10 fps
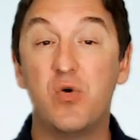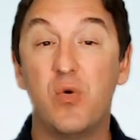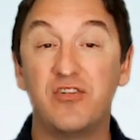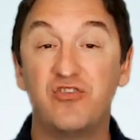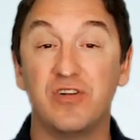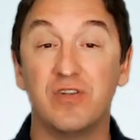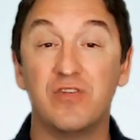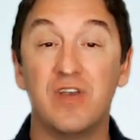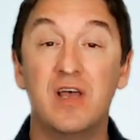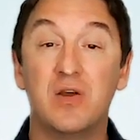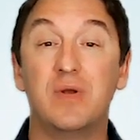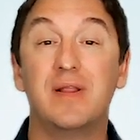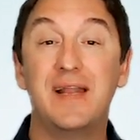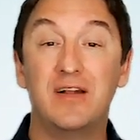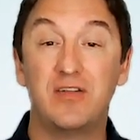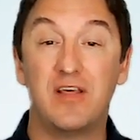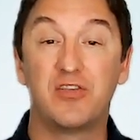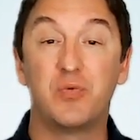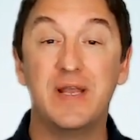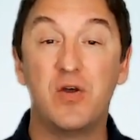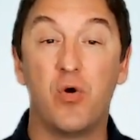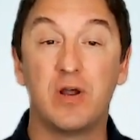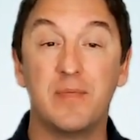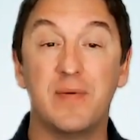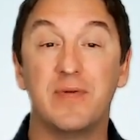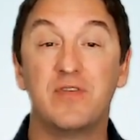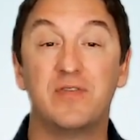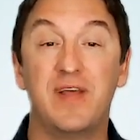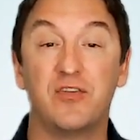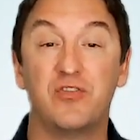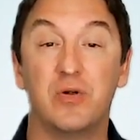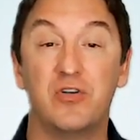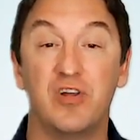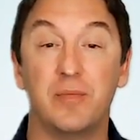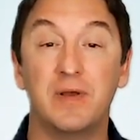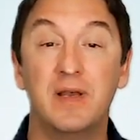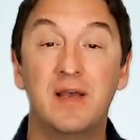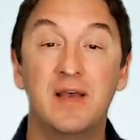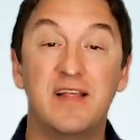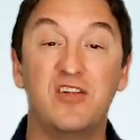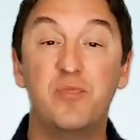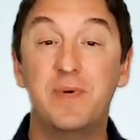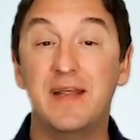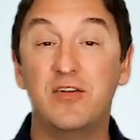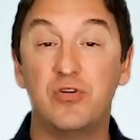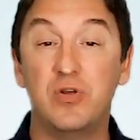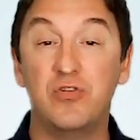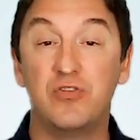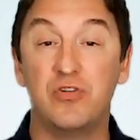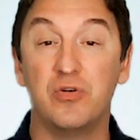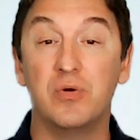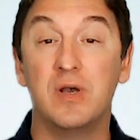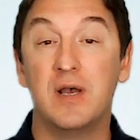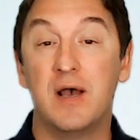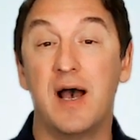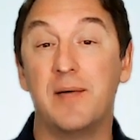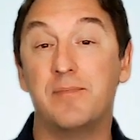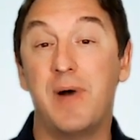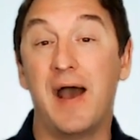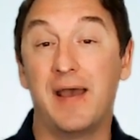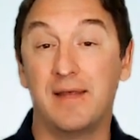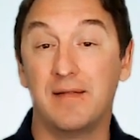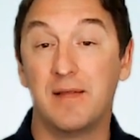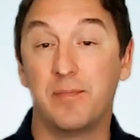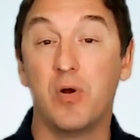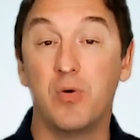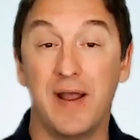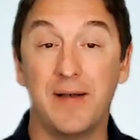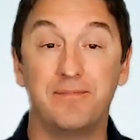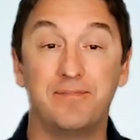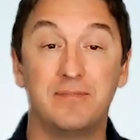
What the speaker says: questions relating to the 3 core commitments of tech stewardship that you've been introduced to by the program.